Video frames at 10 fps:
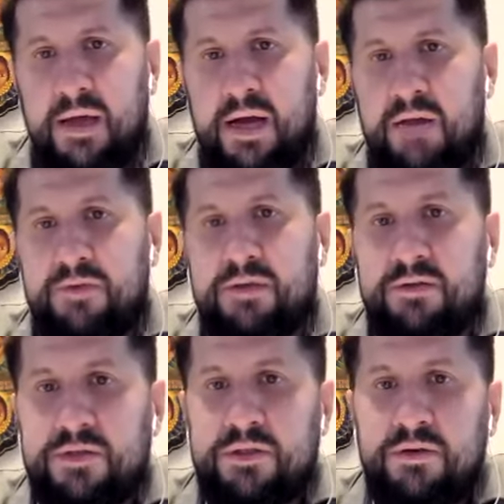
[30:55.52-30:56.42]
I will
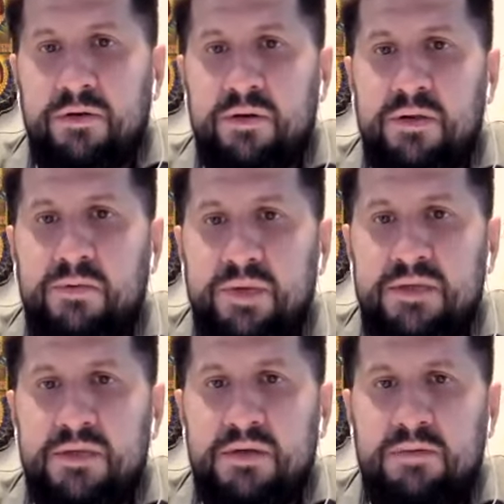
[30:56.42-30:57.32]
destroy the
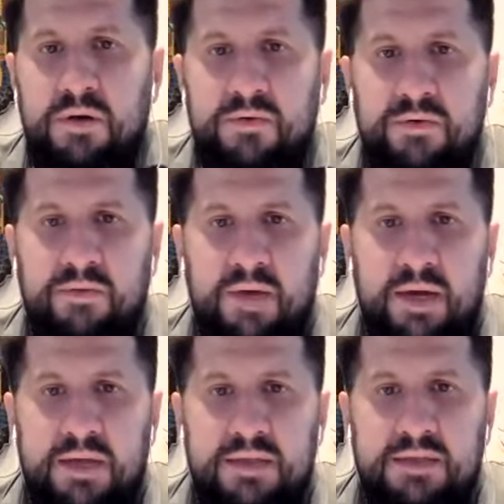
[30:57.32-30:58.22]
wisdom of the
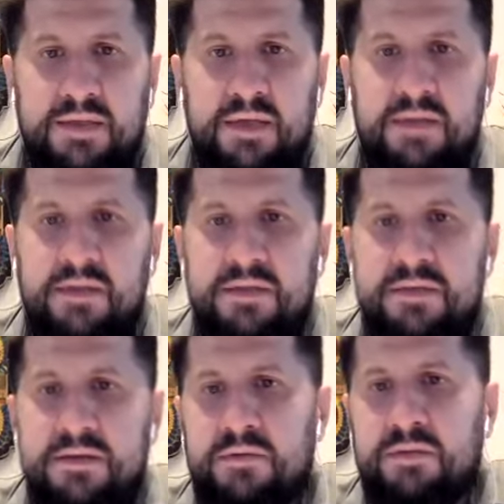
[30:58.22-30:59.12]
wise, and the
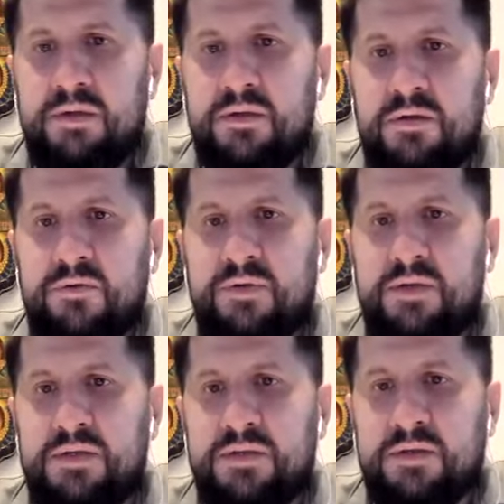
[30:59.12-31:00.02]
discernment of the
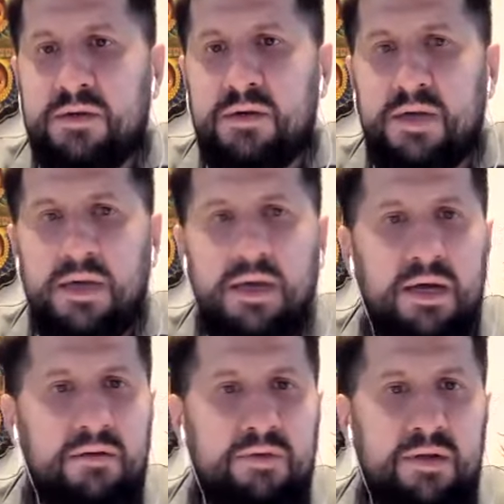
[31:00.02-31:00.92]
discerning
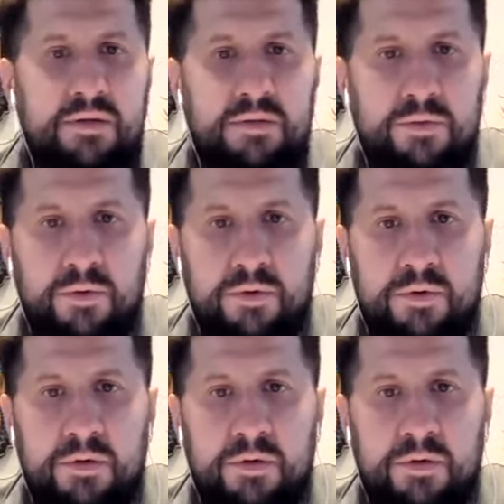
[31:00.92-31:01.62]
I will thwart.